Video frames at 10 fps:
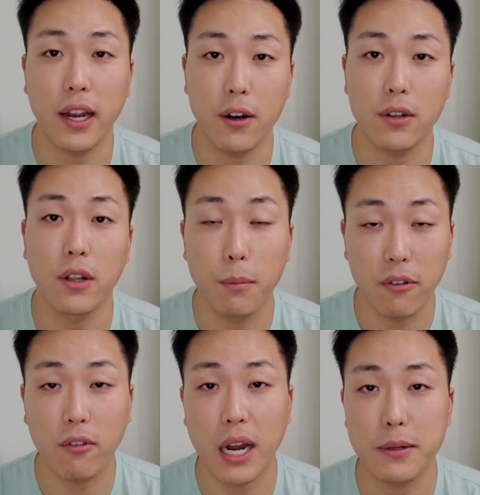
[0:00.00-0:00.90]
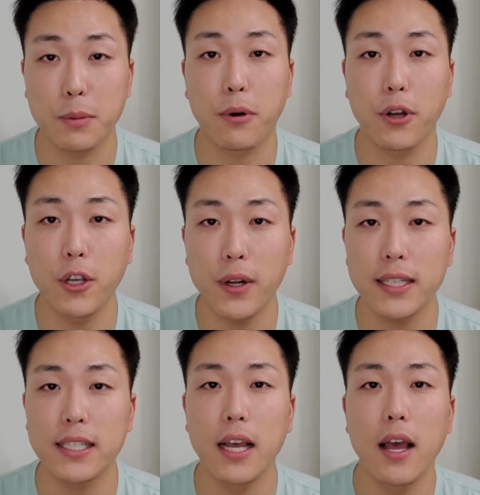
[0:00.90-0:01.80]
hair number of grafts per
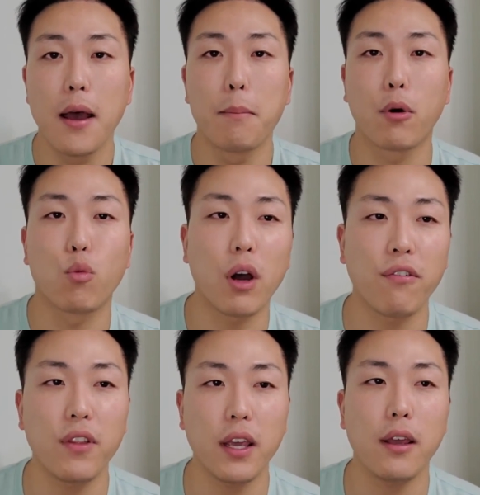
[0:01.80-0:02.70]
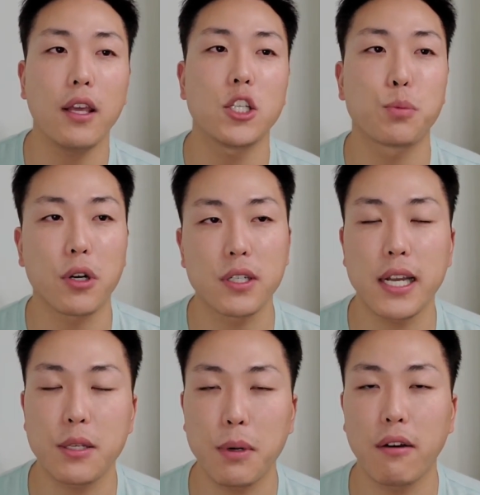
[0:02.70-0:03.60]
unit. But roughly, each person
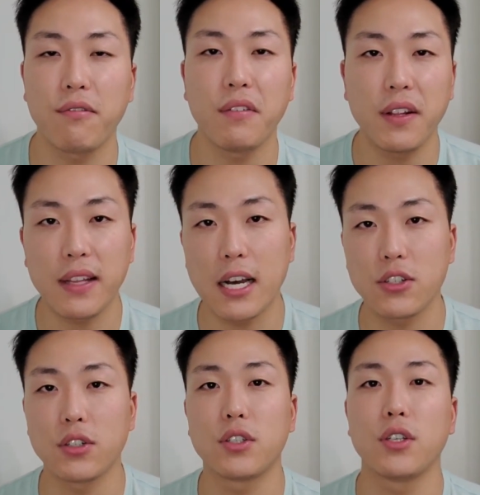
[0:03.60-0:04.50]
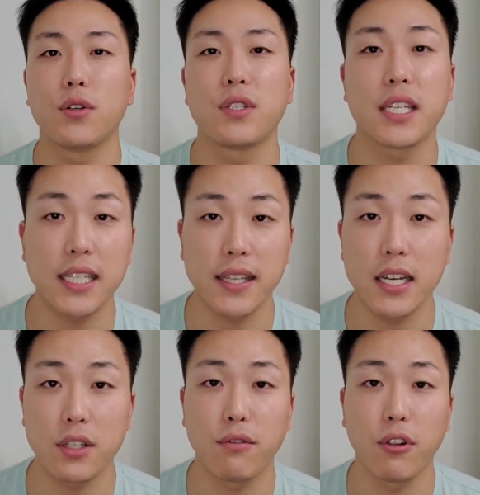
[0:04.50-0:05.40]
has about 50,000 to
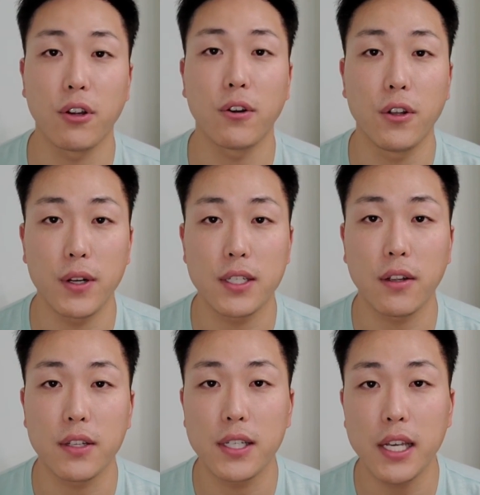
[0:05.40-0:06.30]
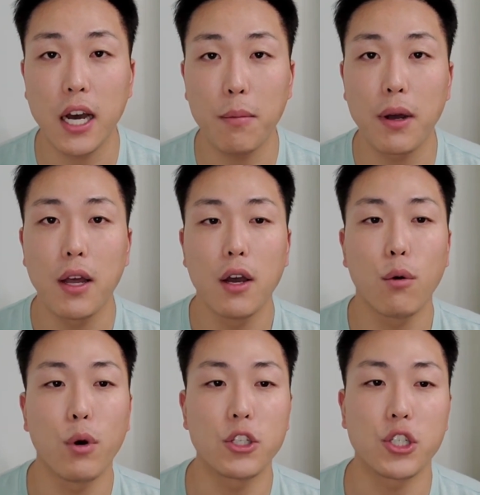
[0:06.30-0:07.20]
60,000 follicular units on the scalp,
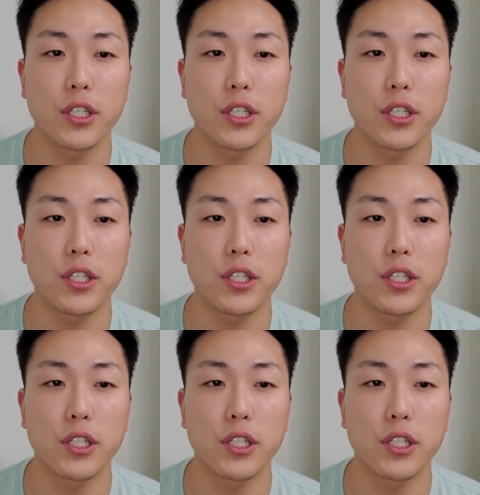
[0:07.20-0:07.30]
which